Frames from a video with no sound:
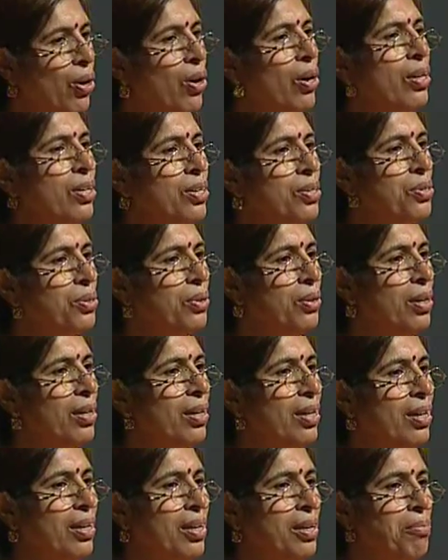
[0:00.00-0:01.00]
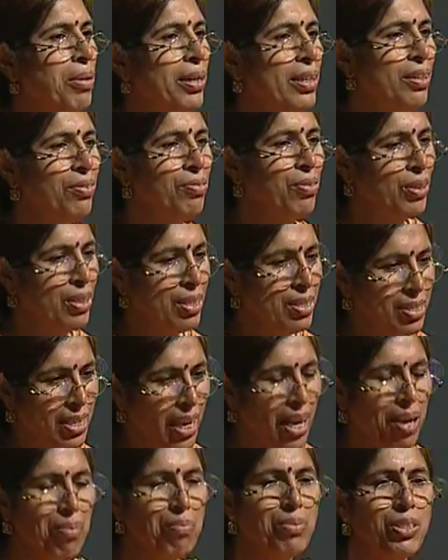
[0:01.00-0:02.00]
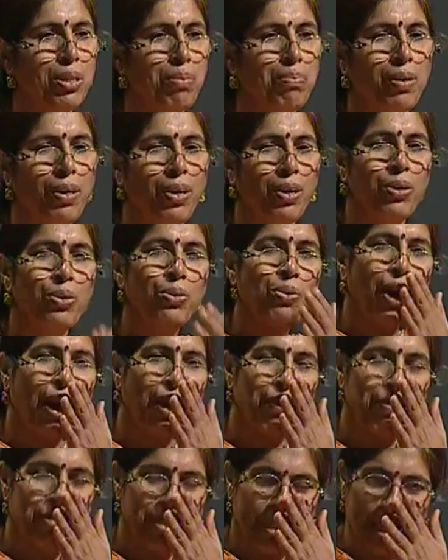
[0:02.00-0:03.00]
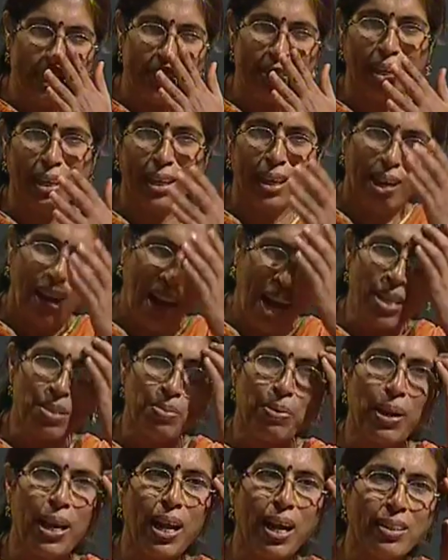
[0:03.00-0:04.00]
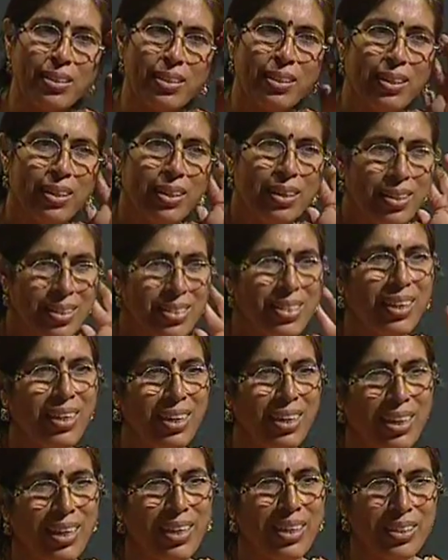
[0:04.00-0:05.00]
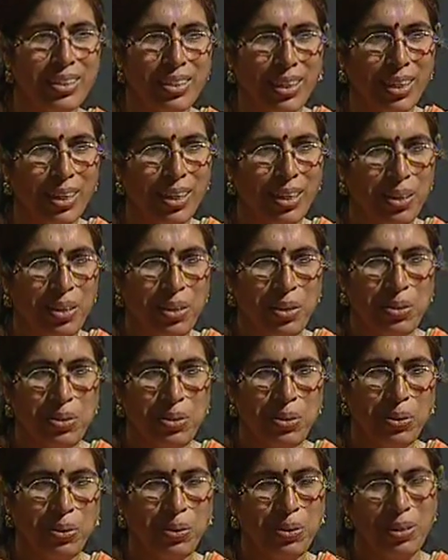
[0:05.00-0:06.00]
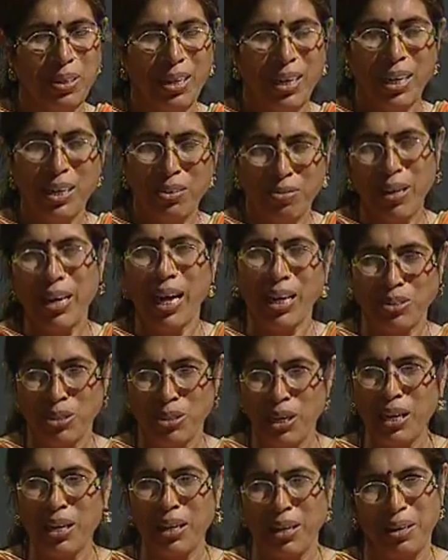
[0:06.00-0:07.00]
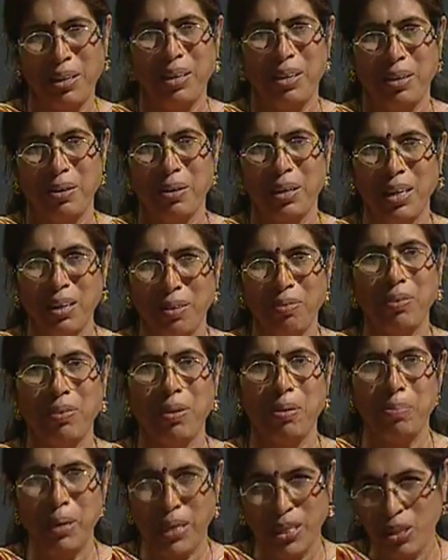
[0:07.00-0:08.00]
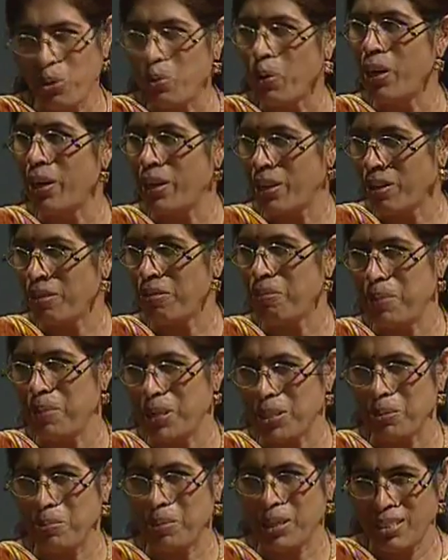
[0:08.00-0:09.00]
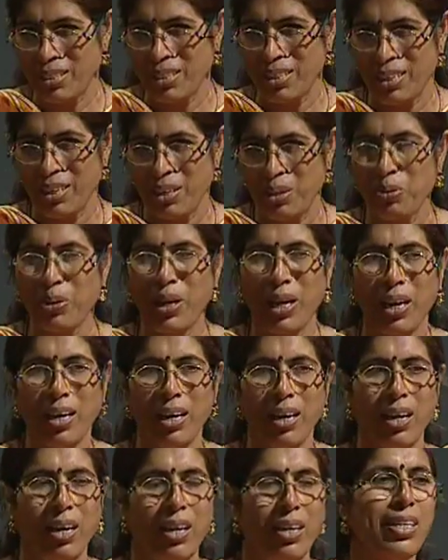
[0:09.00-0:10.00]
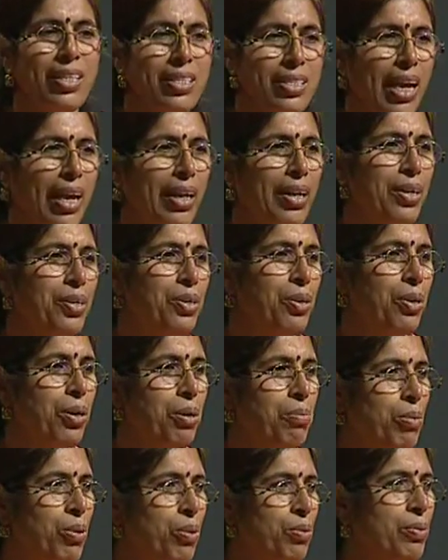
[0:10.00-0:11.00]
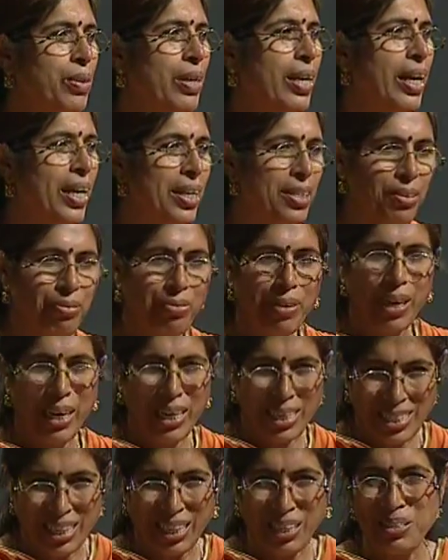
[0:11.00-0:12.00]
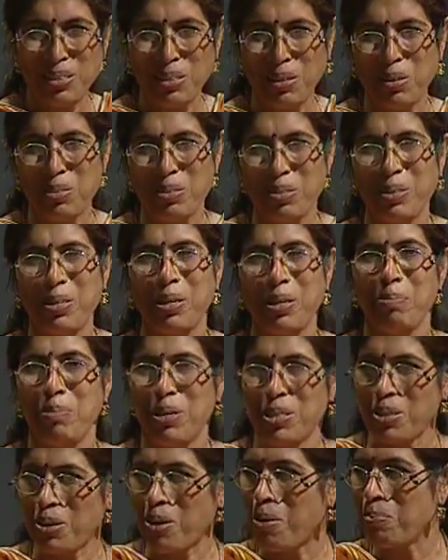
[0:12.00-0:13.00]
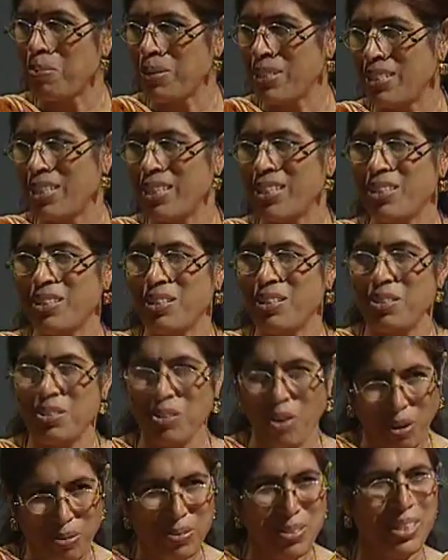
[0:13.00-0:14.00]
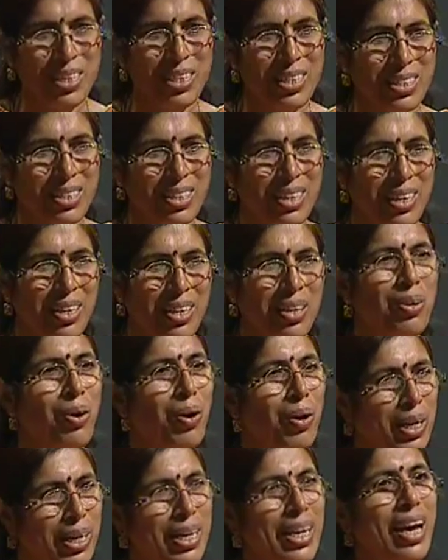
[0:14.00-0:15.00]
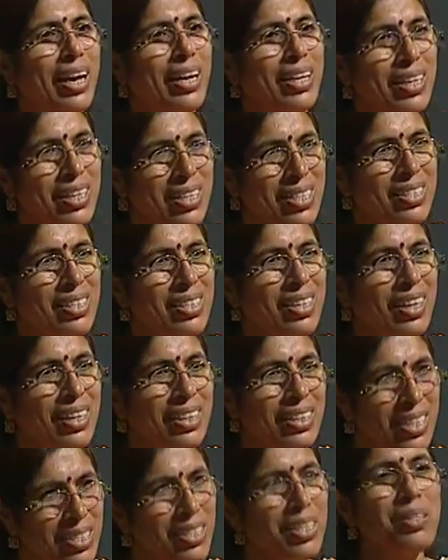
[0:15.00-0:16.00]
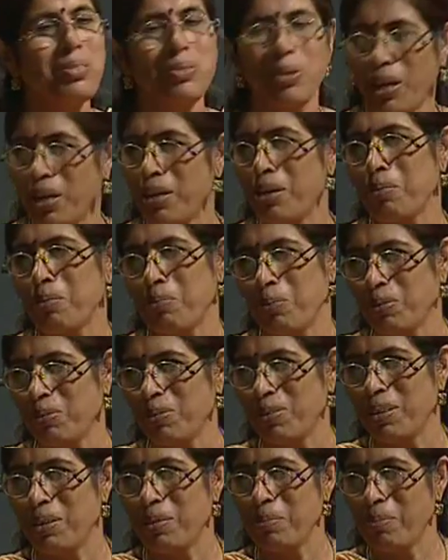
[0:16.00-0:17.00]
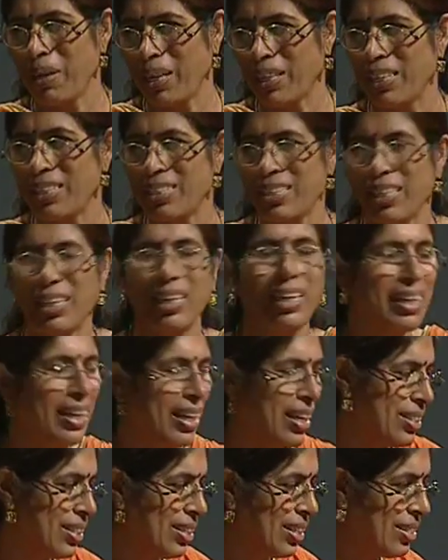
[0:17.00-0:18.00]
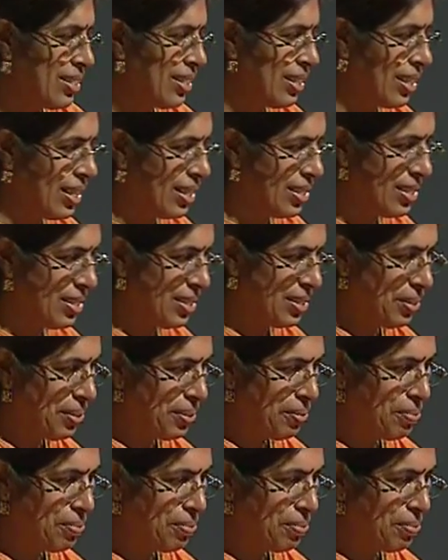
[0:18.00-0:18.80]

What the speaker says: or control. But if on the same chip you have sensing as well as signal conditioning, so it will naturally give a better quality of measurement. You can design it to remove interfering signals also, temperature compensations, offset, non-linearities. These things you can remove by that signal conditioning circuits.